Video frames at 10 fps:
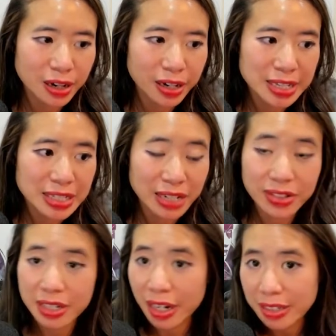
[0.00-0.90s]
are inside of
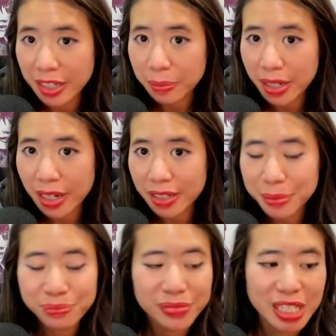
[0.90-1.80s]
its content block.
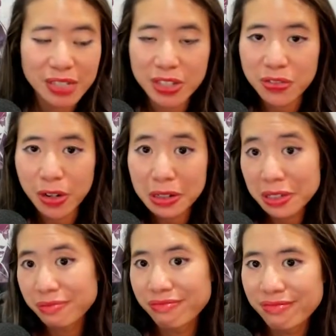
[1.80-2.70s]
And if it's
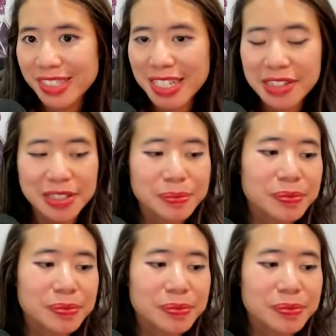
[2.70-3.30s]
false, it doesn't.